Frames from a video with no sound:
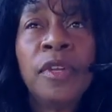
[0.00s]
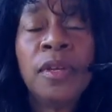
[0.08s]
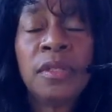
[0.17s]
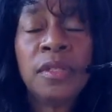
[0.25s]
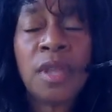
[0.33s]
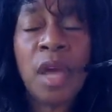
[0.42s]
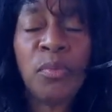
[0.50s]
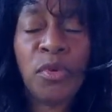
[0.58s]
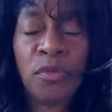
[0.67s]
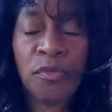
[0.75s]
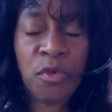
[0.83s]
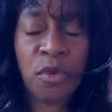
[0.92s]
it's not
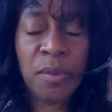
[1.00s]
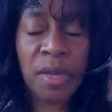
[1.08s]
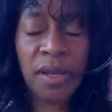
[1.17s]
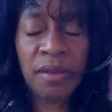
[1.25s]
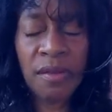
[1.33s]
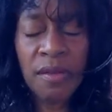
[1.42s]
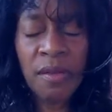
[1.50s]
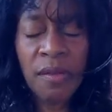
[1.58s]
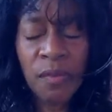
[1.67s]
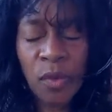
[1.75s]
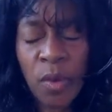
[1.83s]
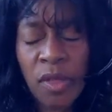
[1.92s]
performing,
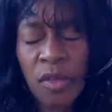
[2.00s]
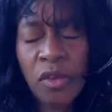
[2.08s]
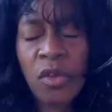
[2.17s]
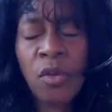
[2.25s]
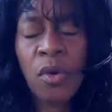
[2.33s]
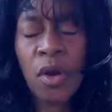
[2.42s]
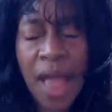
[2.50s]
the way that you are